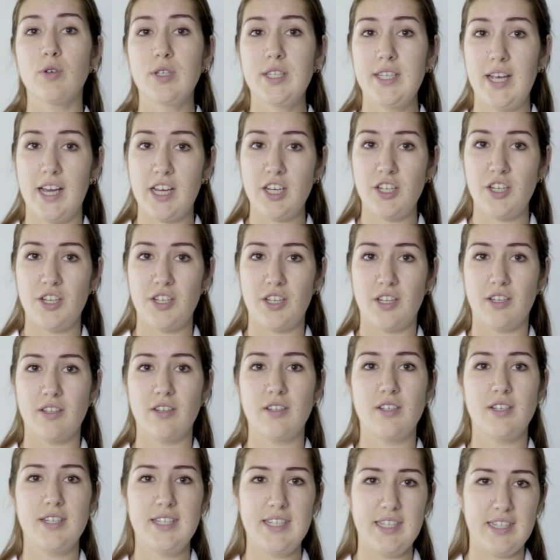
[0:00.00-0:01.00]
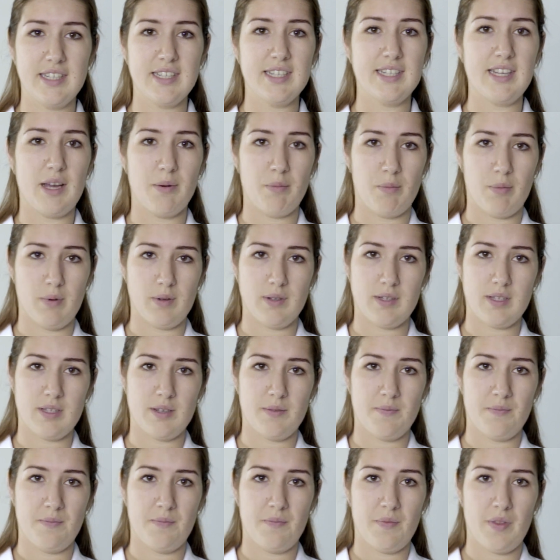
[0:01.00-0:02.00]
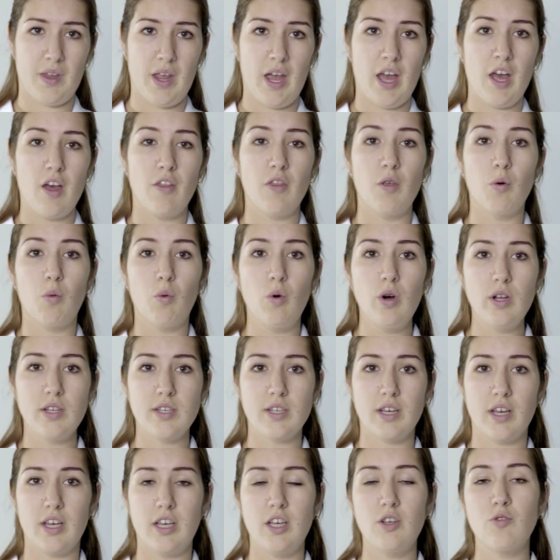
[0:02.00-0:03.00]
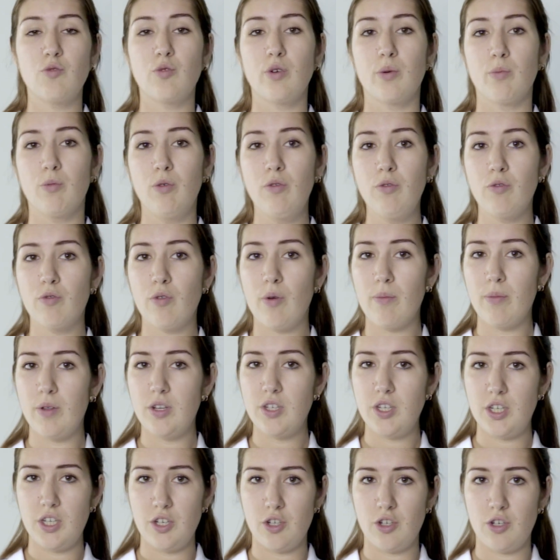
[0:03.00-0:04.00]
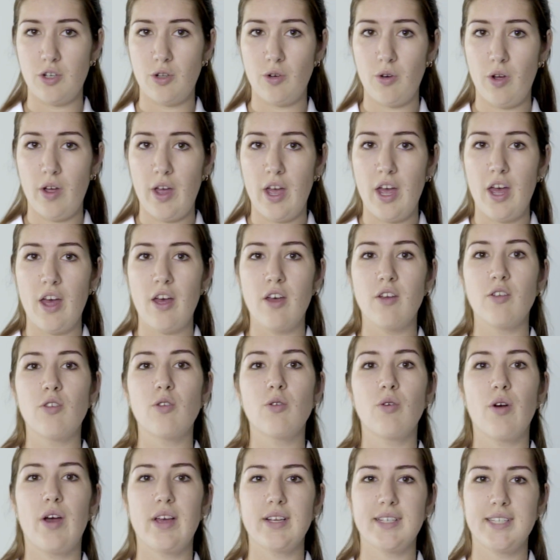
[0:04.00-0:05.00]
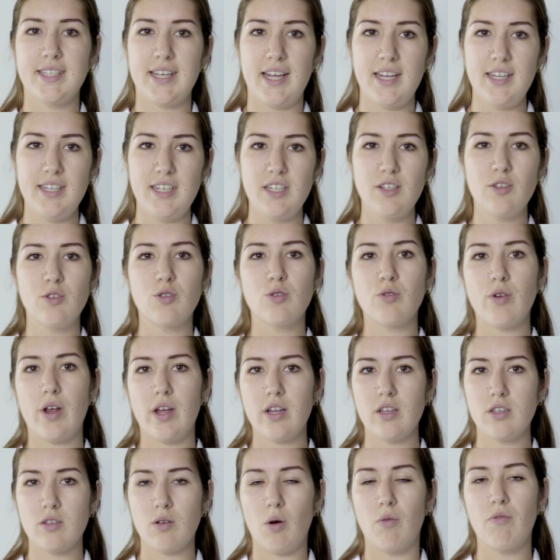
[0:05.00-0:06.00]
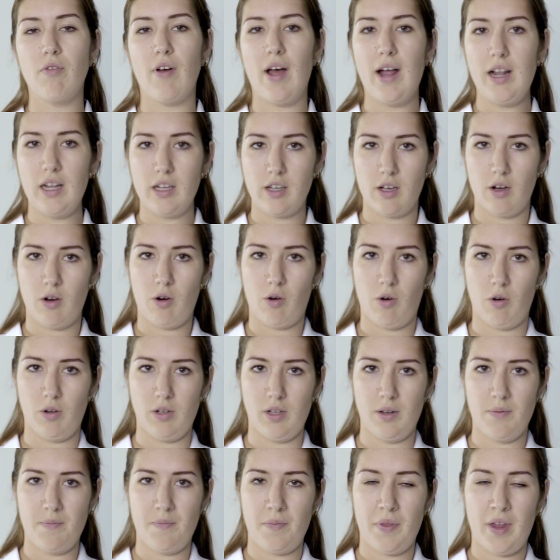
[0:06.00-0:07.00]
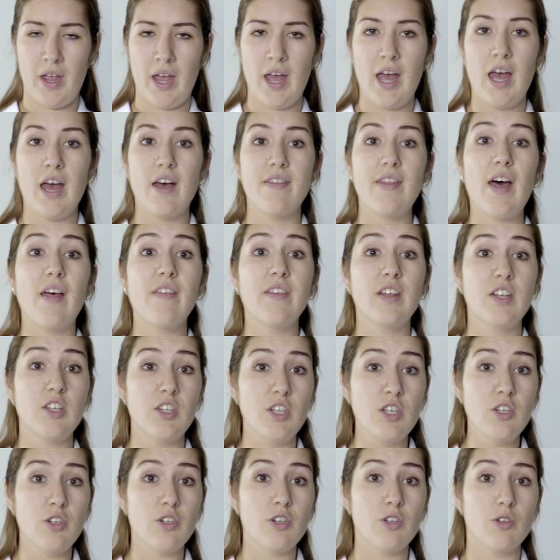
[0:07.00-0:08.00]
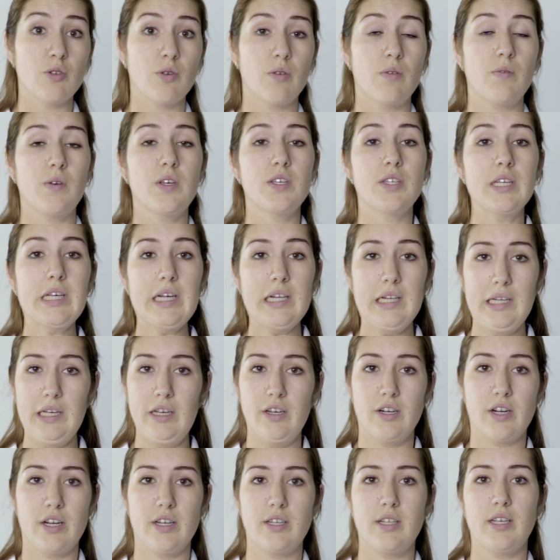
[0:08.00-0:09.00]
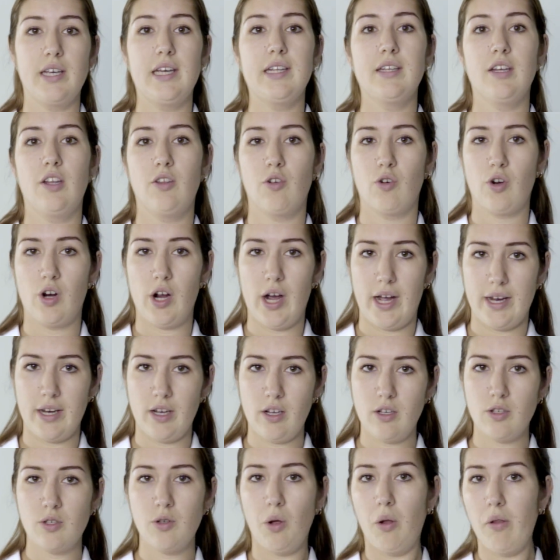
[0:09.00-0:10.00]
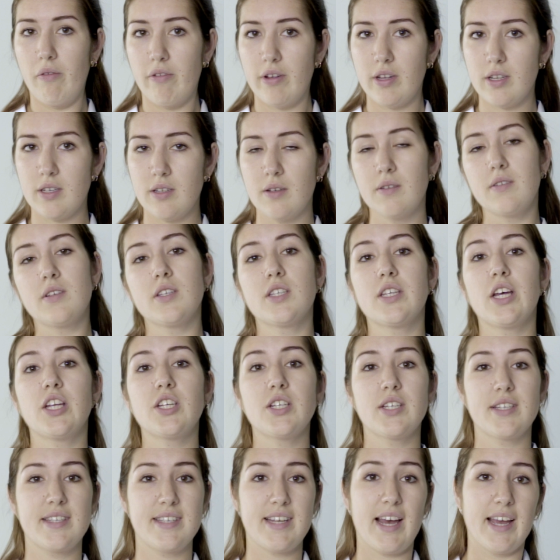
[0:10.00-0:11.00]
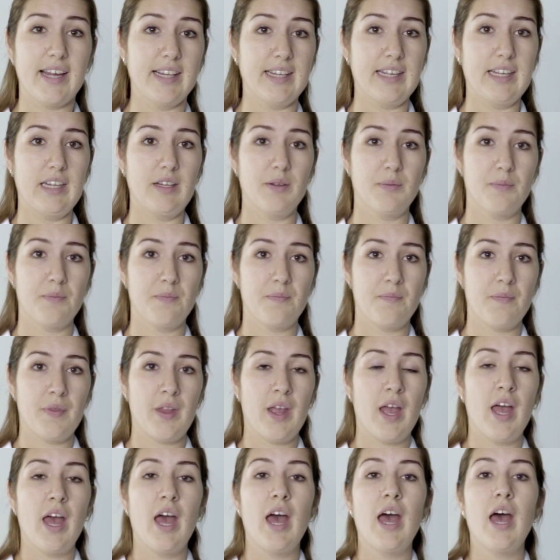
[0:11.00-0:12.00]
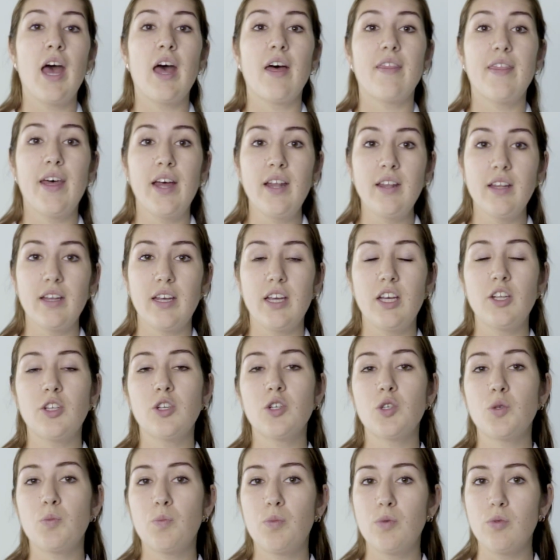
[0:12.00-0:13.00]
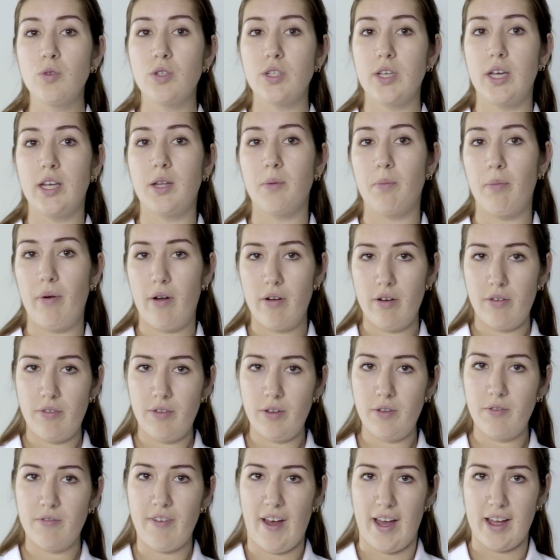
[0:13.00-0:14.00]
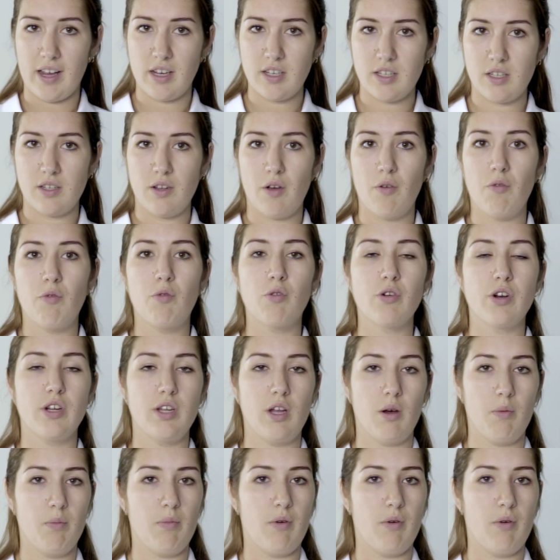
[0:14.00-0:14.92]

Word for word: before sectioning thin samples. The water is removed from the tissue through ascending strands of alcohol then the tissue is cleared in an organic solvent, such as xylene. Then it is put in paraffin wax for a